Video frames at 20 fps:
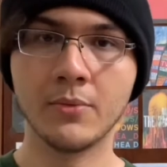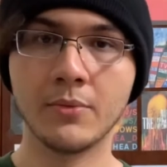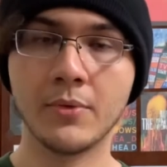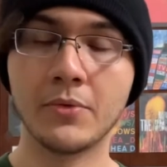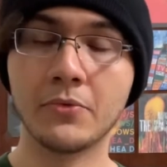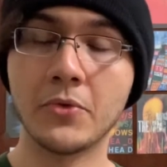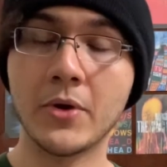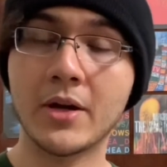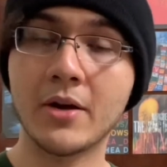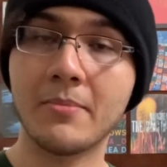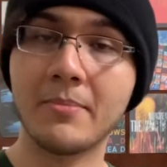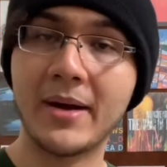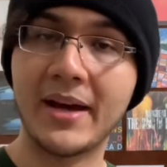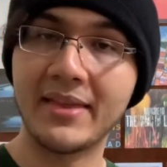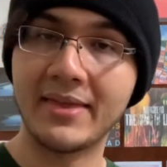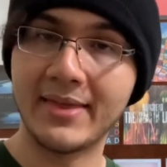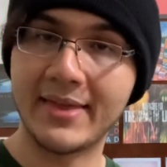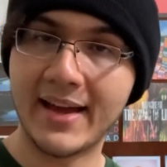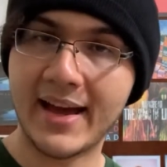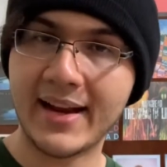When we
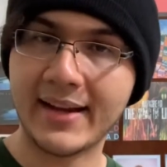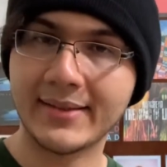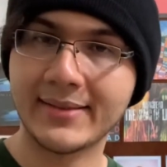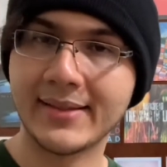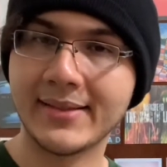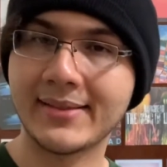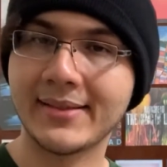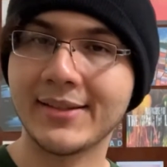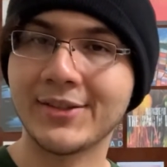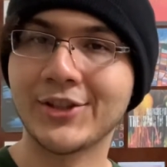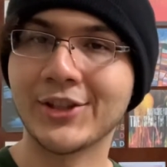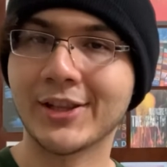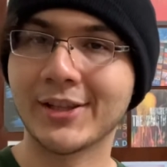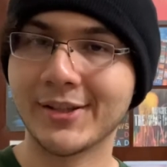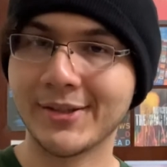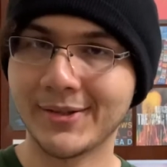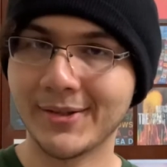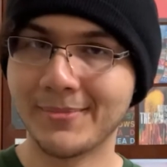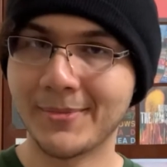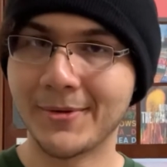combine that
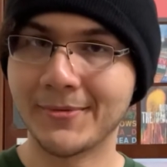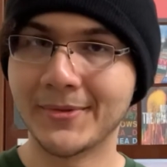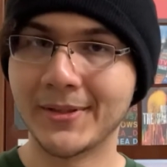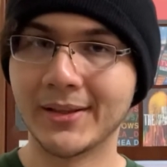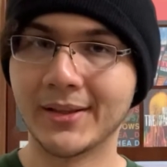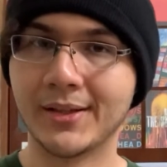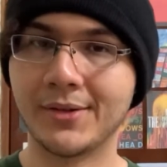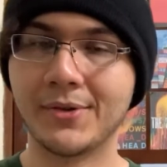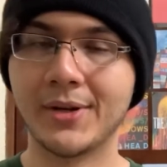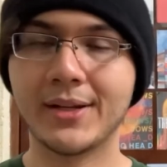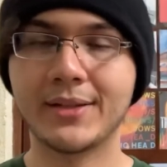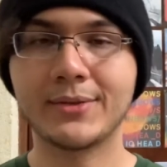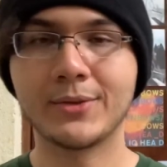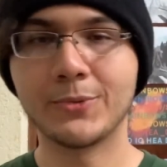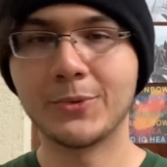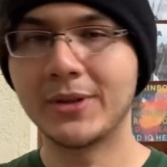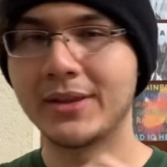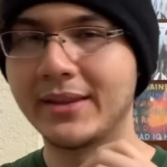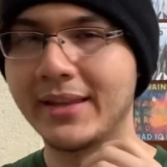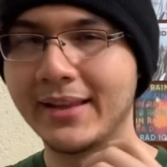existentialism of the lyrics
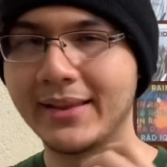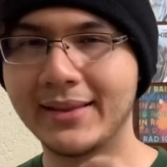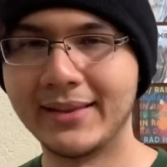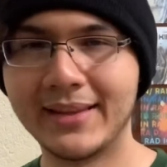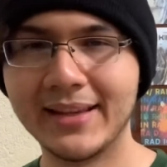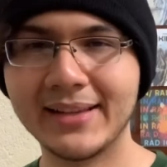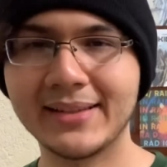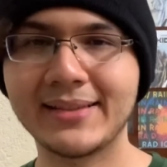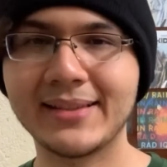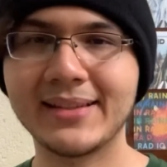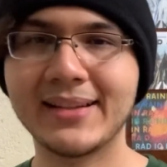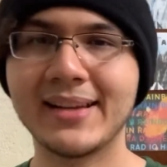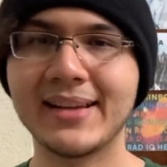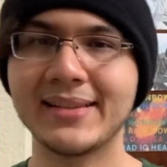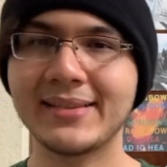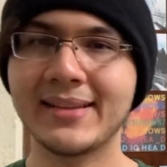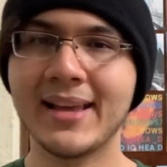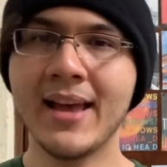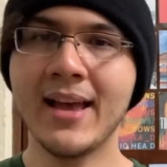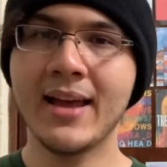with the
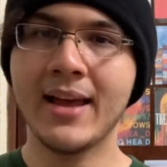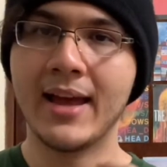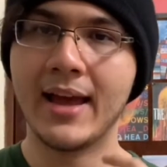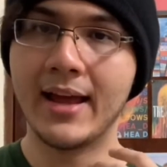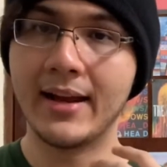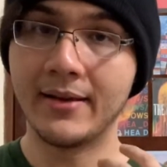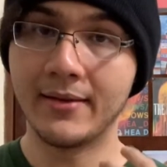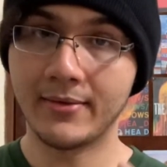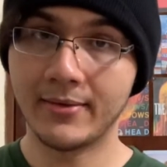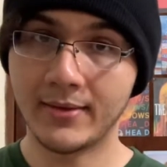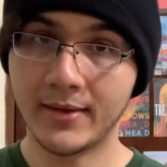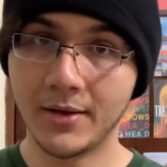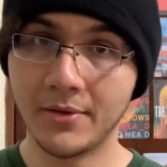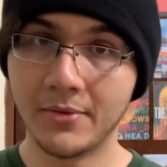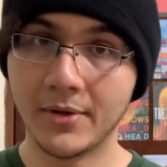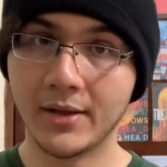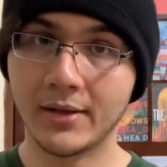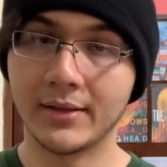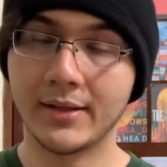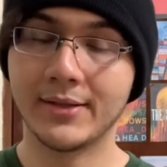dizziness and
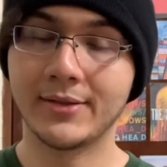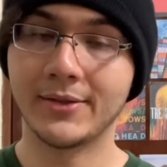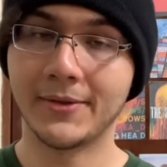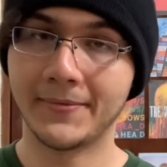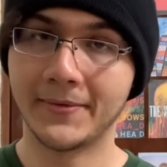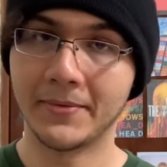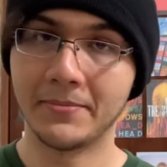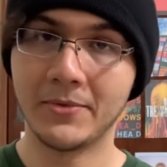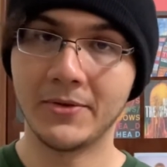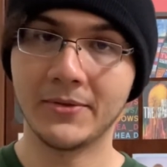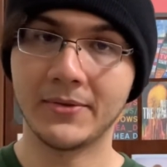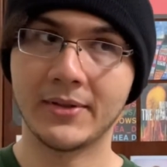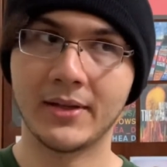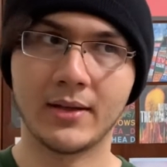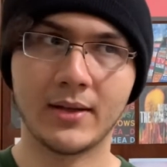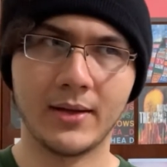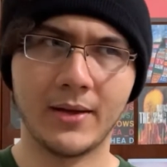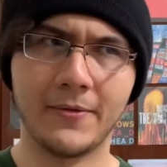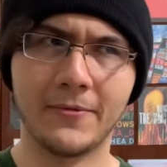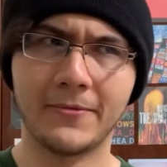etherealness of the
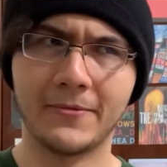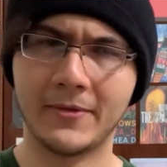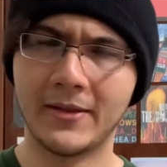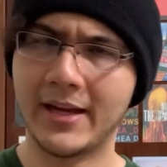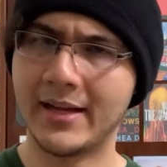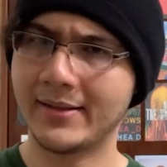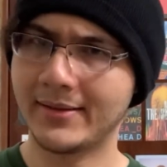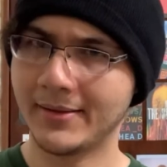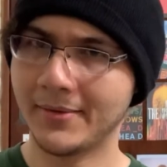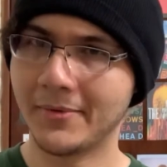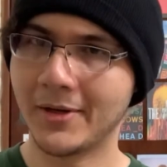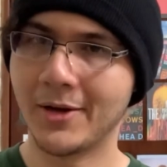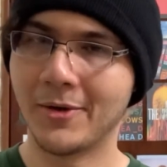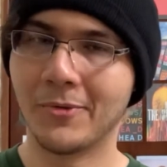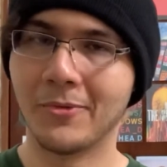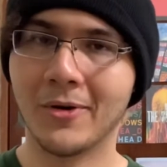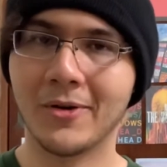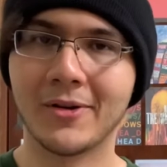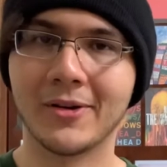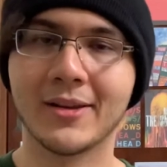music, if that's even a
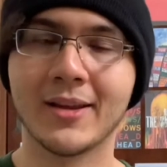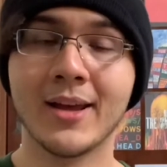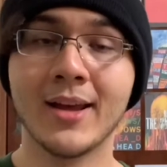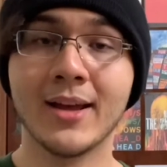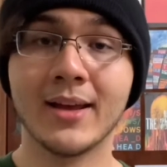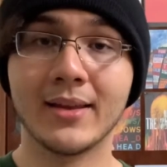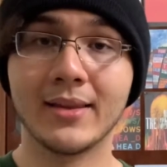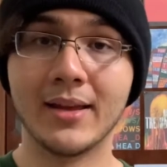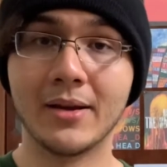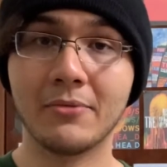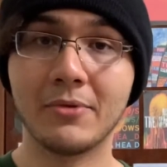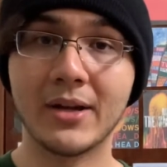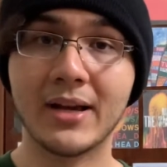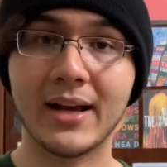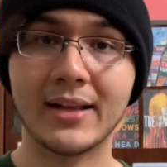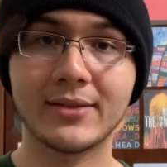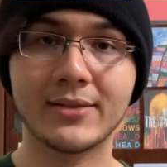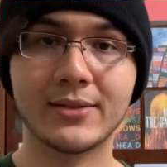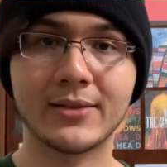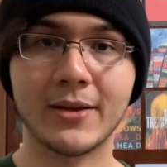word, then we
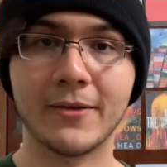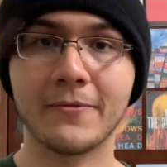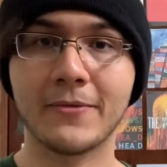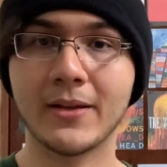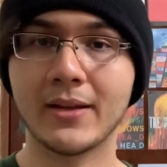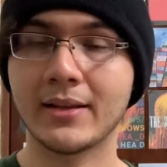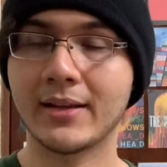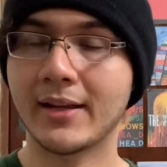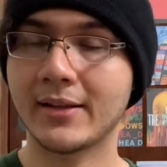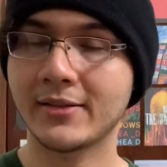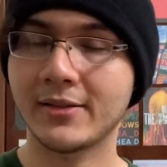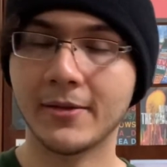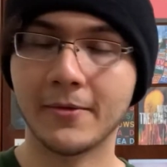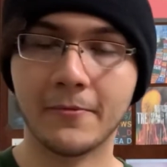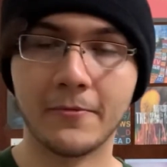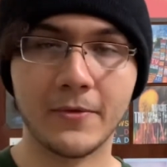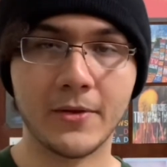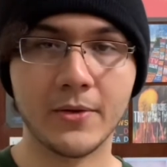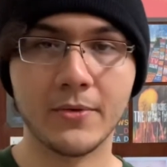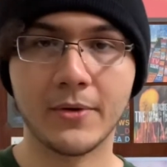got something that's
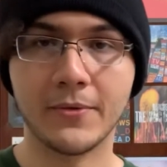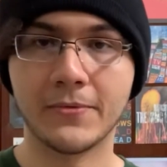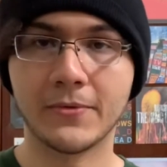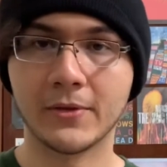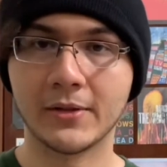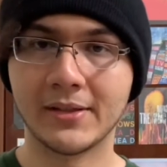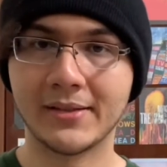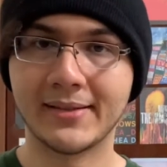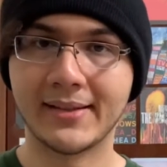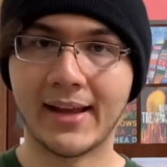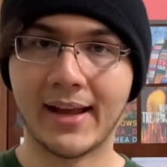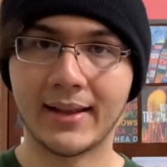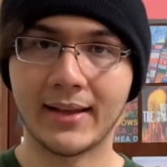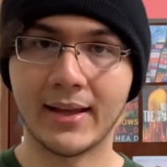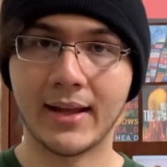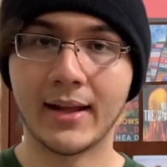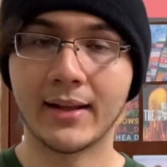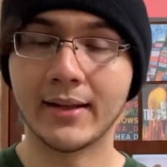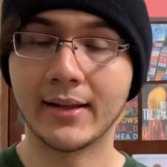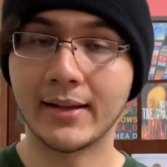beautifully sad
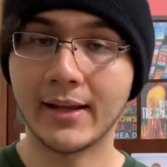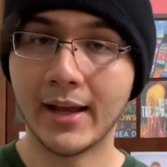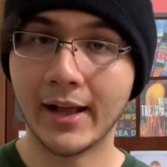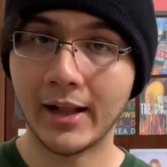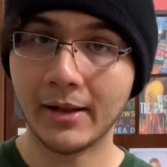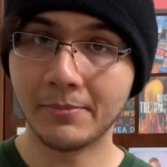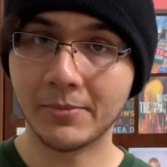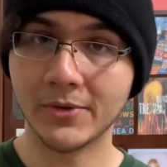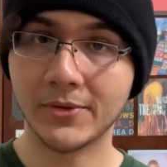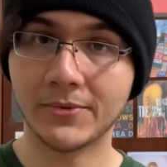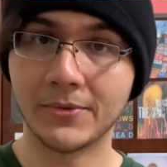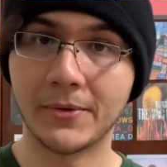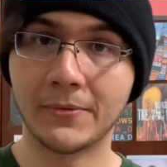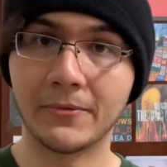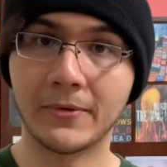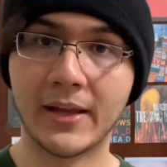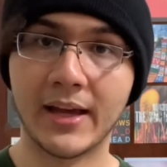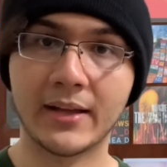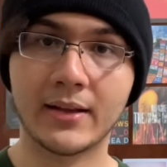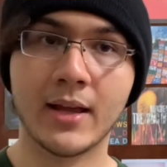and that helps us
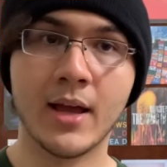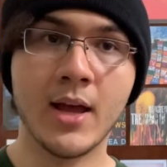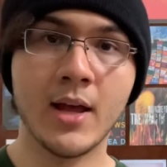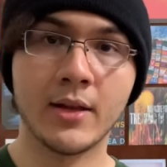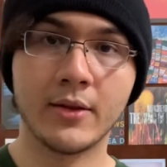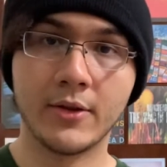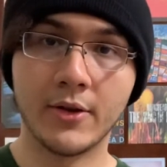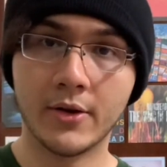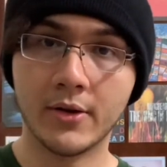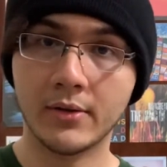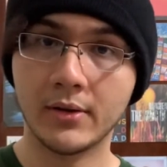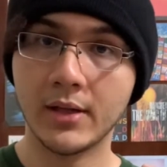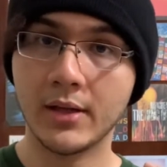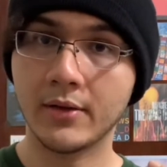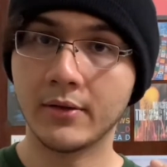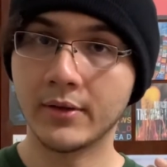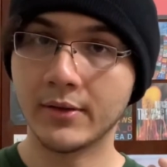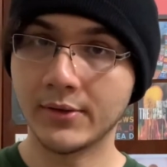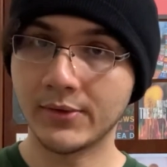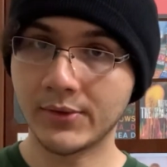reflect not only
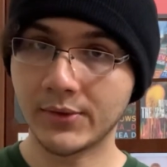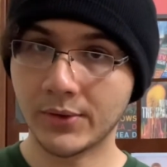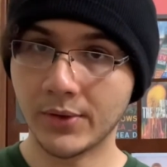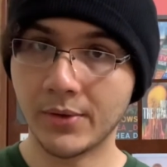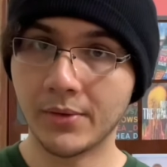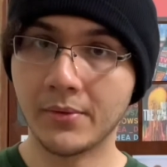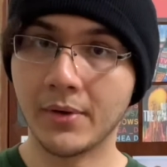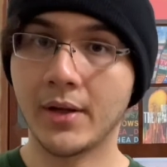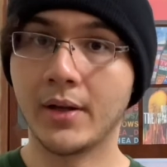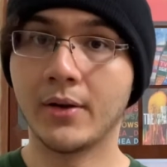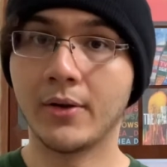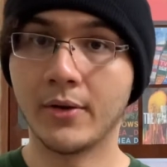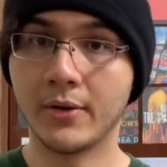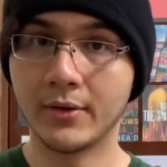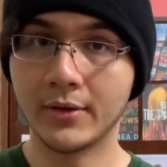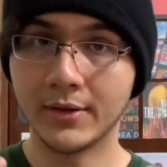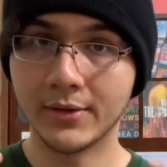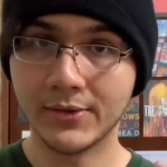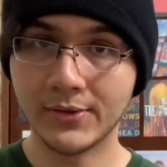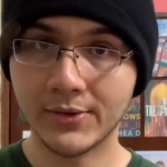on the story, on
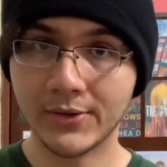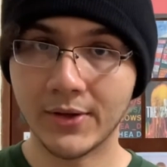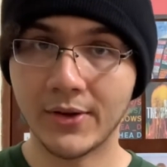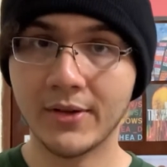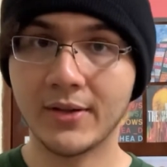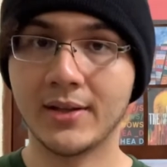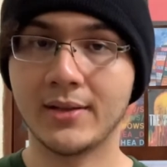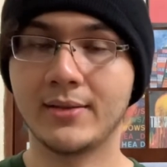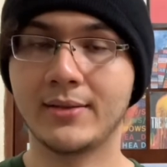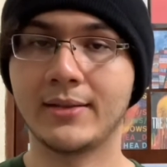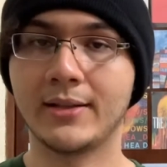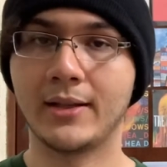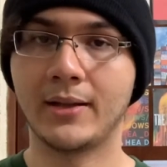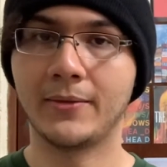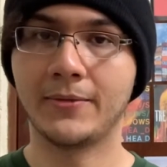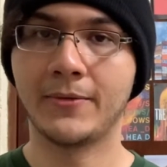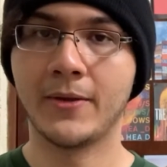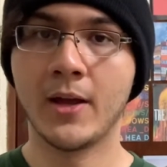the song itself,